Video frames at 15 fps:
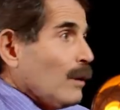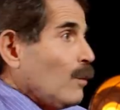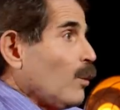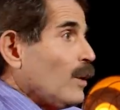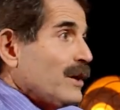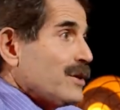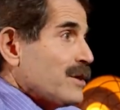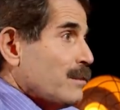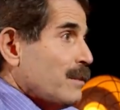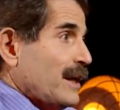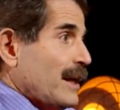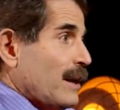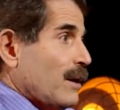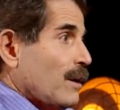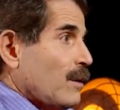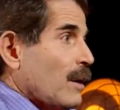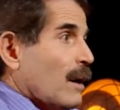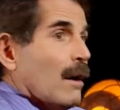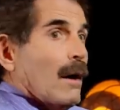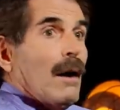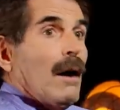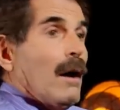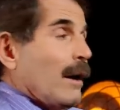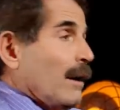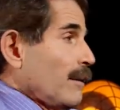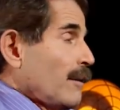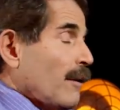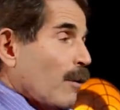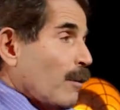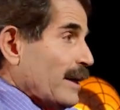Where does the money go?
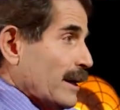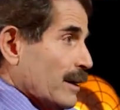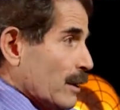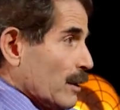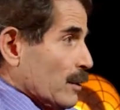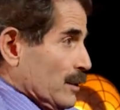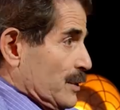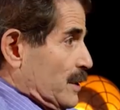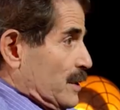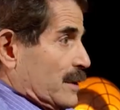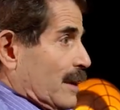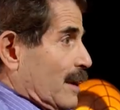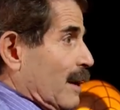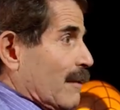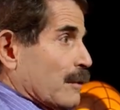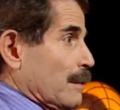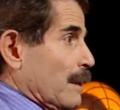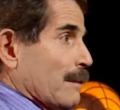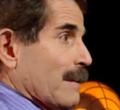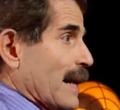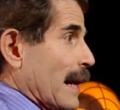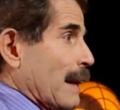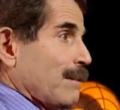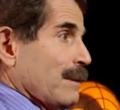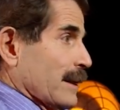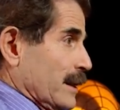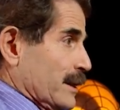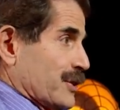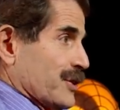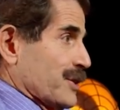Nobody knows. It's a government
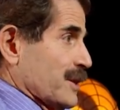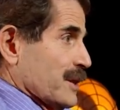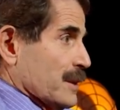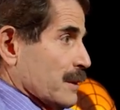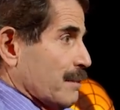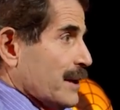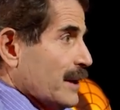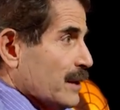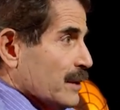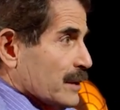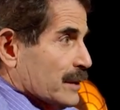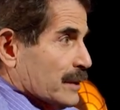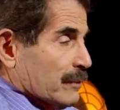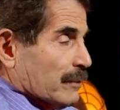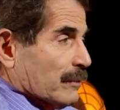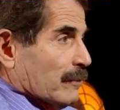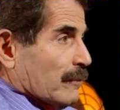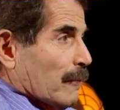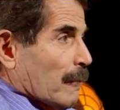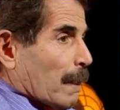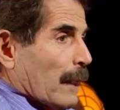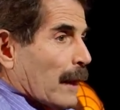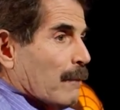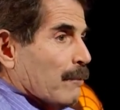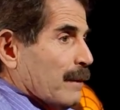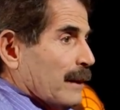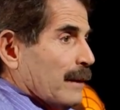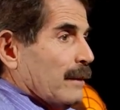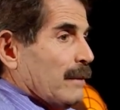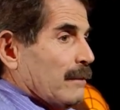monopoly. It just disappears.
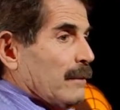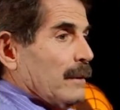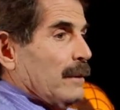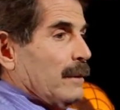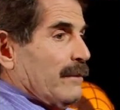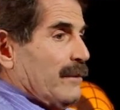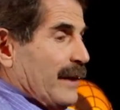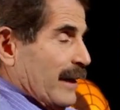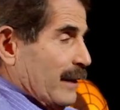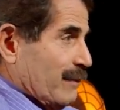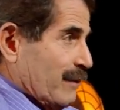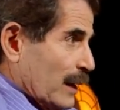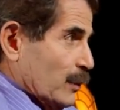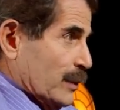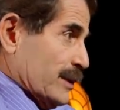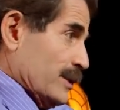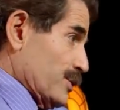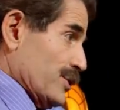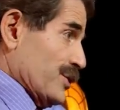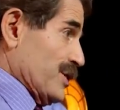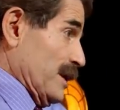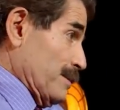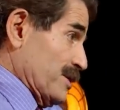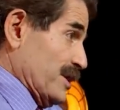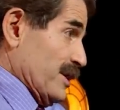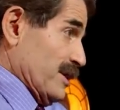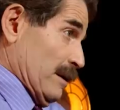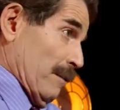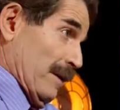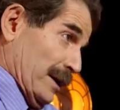But if you had vouchers or some
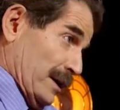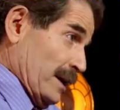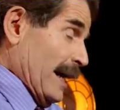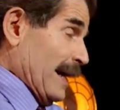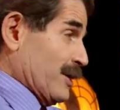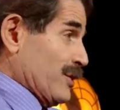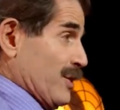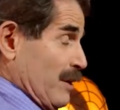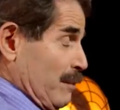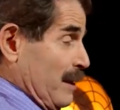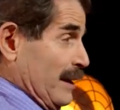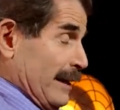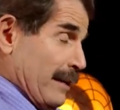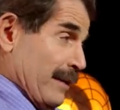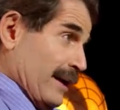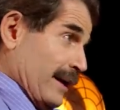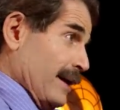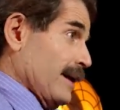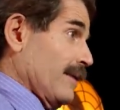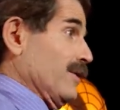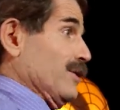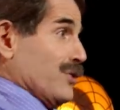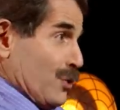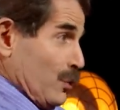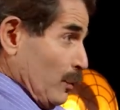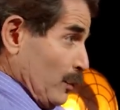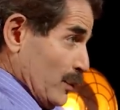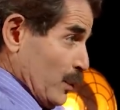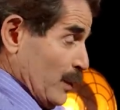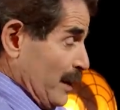system that attaches the money to the kid,
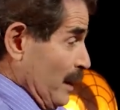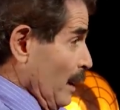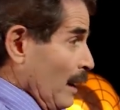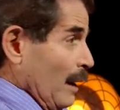schools would